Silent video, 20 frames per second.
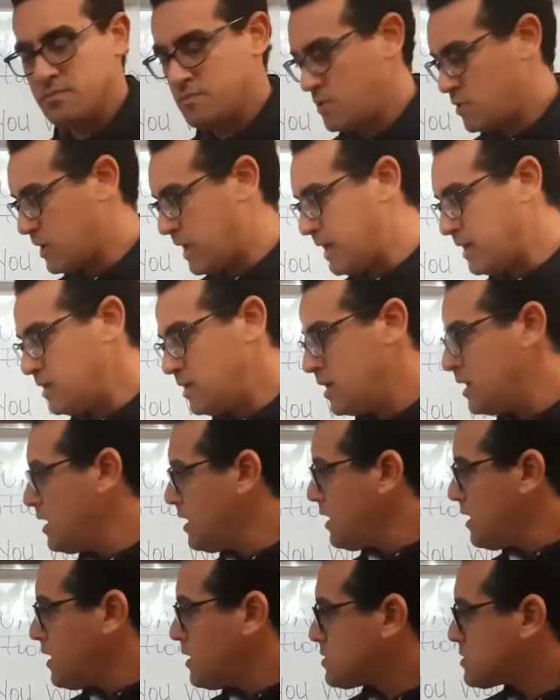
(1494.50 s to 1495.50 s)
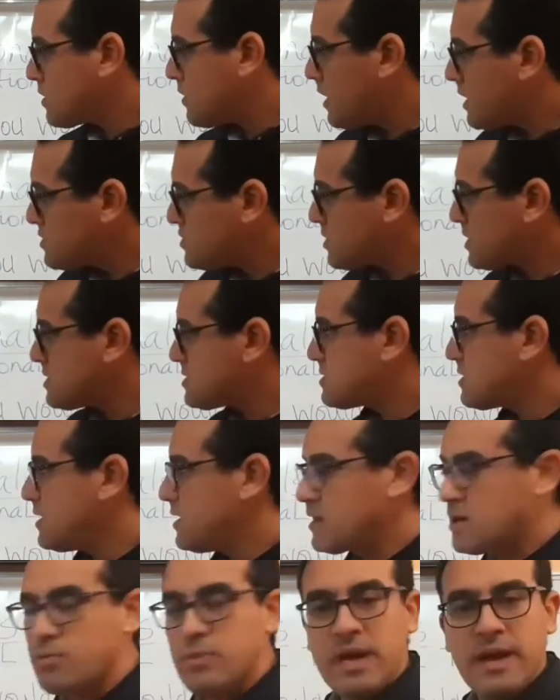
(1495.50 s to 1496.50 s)
Okay? So as you can see
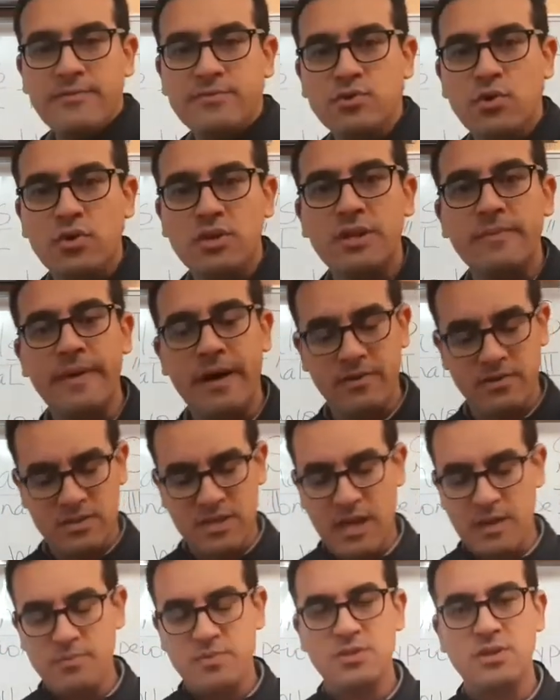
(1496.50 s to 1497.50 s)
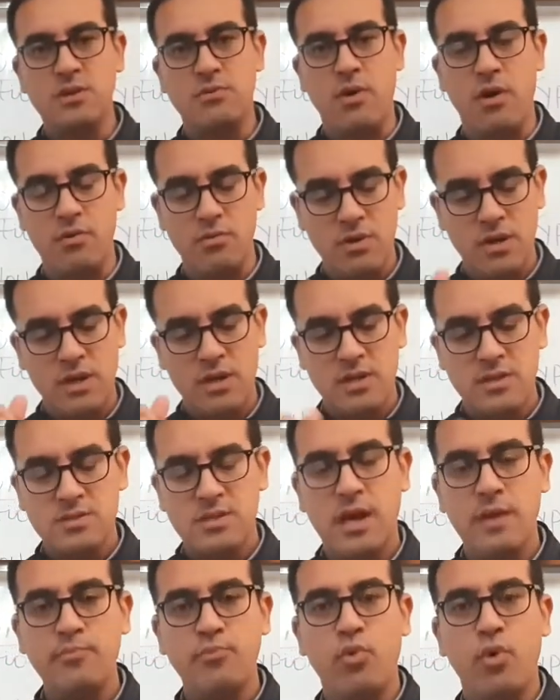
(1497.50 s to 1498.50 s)
here, we have talked about type 0,
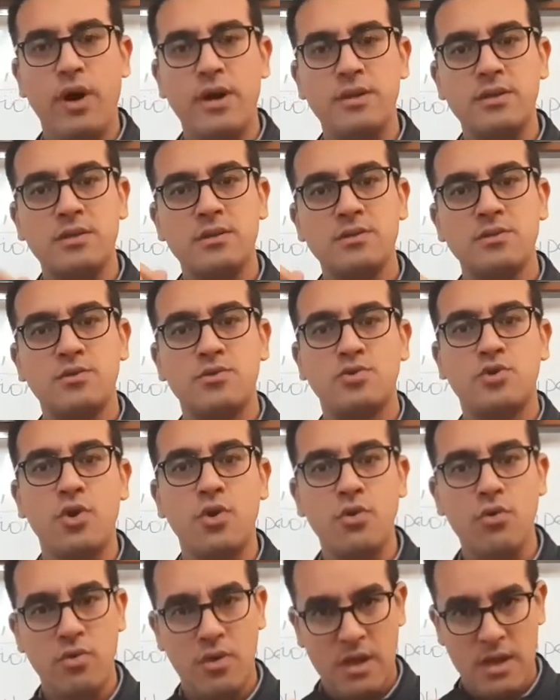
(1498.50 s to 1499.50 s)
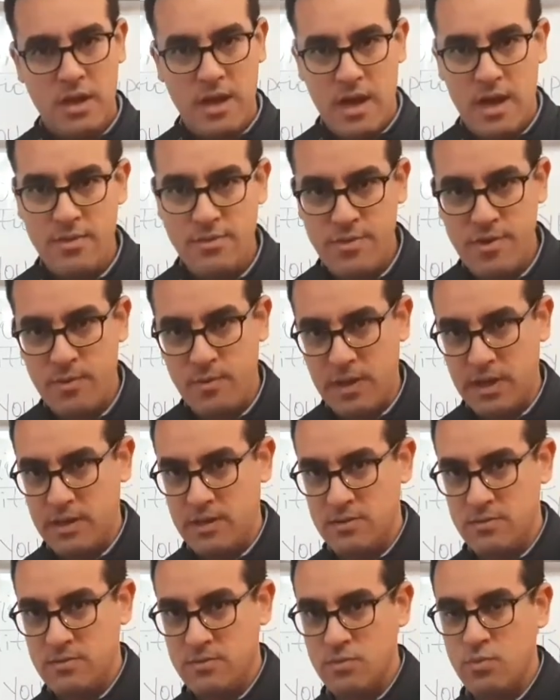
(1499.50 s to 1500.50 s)
type 1, 2, and
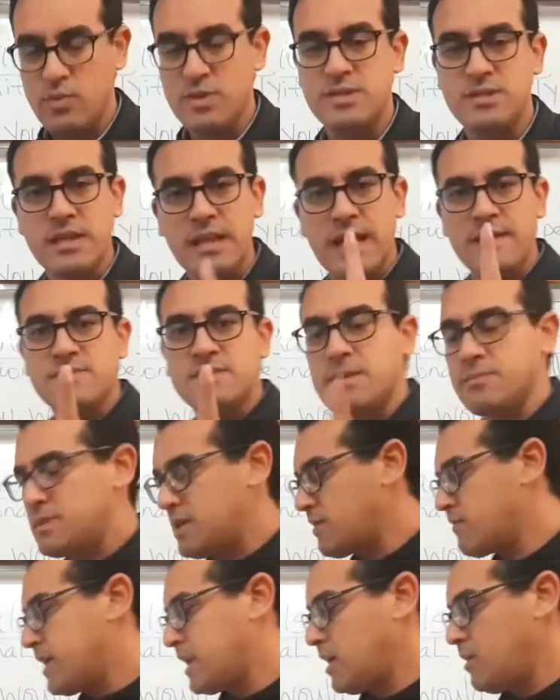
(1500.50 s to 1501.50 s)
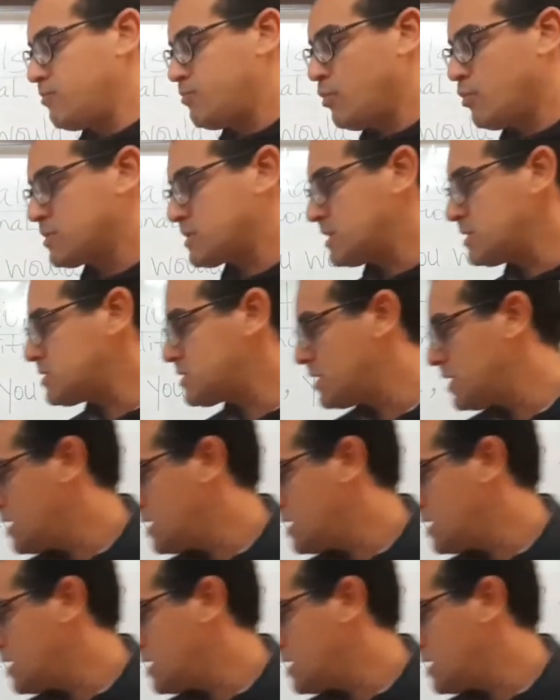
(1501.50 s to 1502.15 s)
3. We still have something very important,